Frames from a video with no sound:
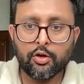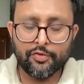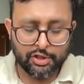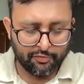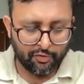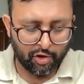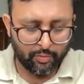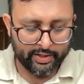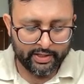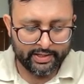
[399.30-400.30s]
Which of the
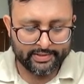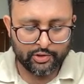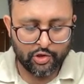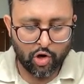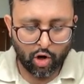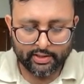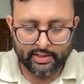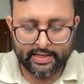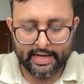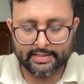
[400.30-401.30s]
following is not
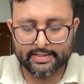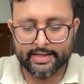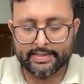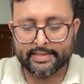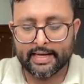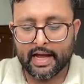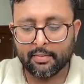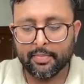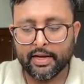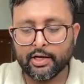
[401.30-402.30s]
the tax rate slab